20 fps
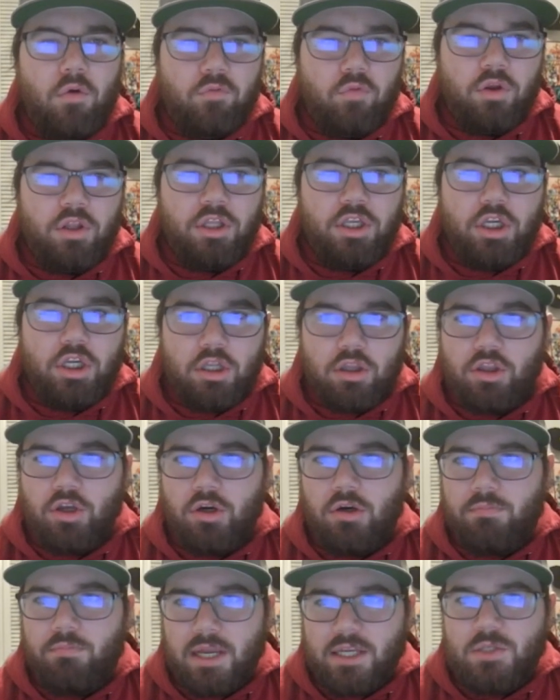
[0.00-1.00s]
really good
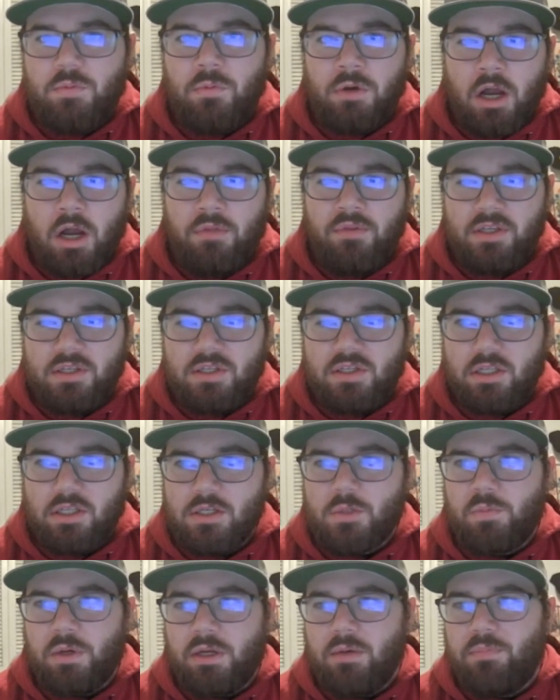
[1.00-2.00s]
third basemen on this
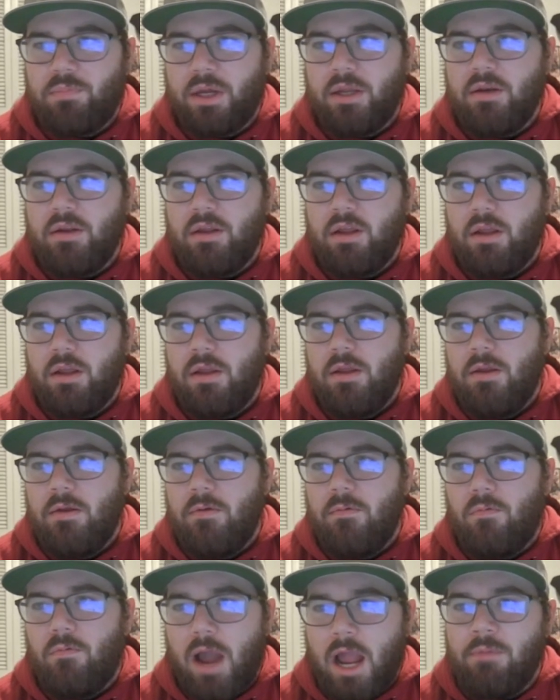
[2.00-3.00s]
list, but
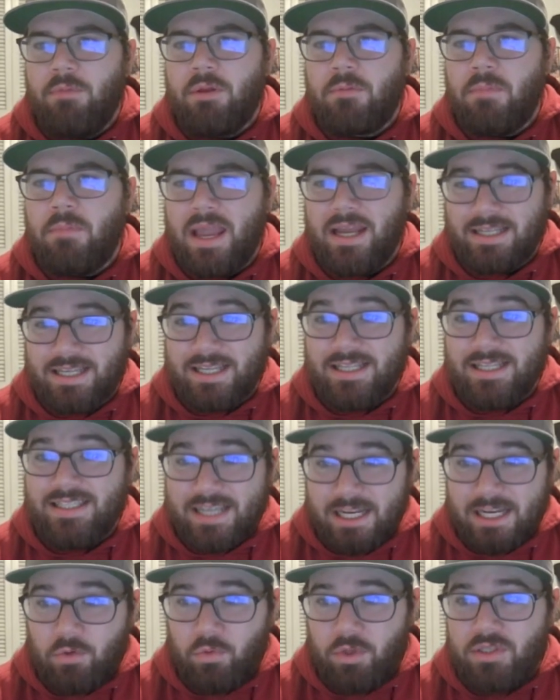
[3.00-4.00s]
Ryan McMahon
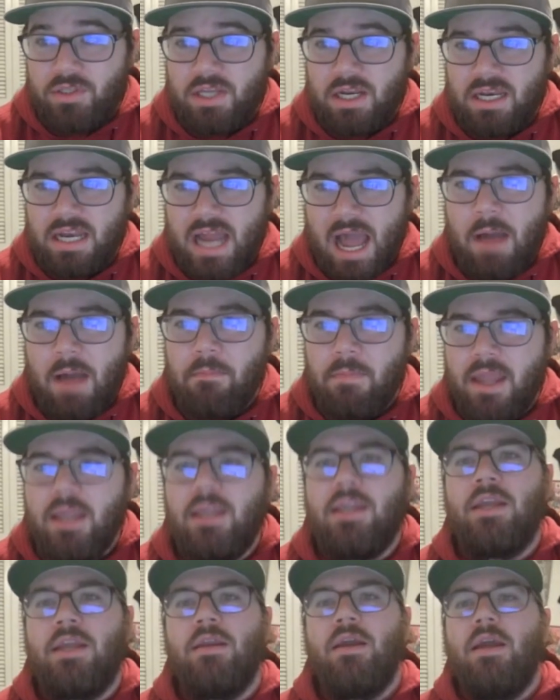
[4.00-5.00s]
continuing to not
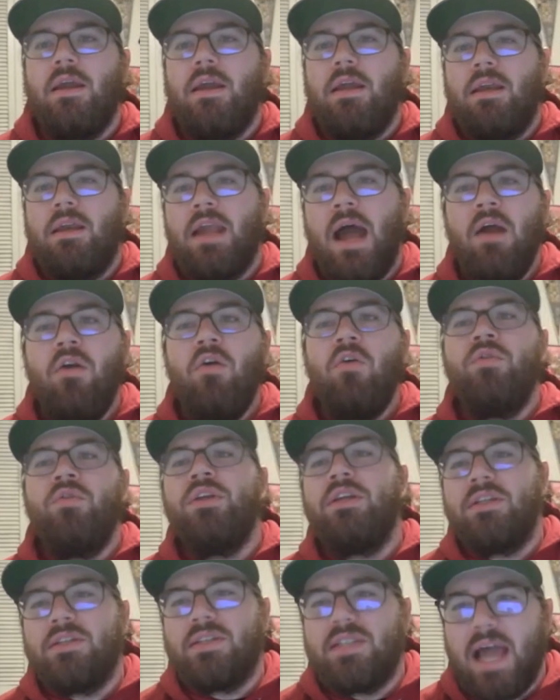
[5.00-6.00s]
make it. Not
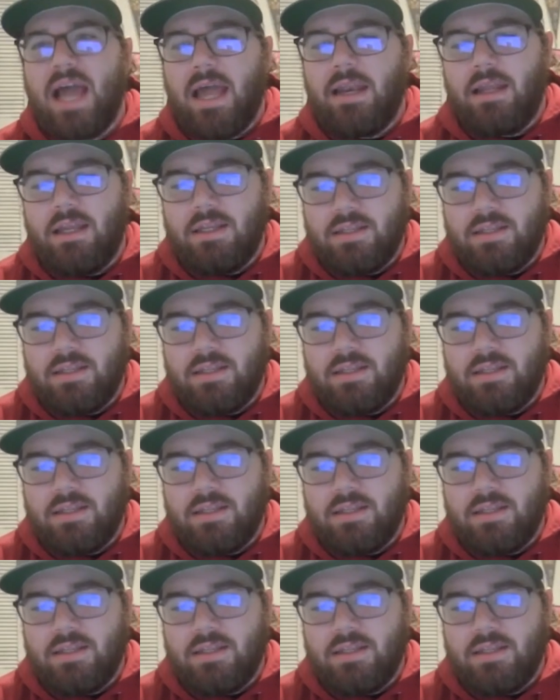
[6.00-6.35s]
only is that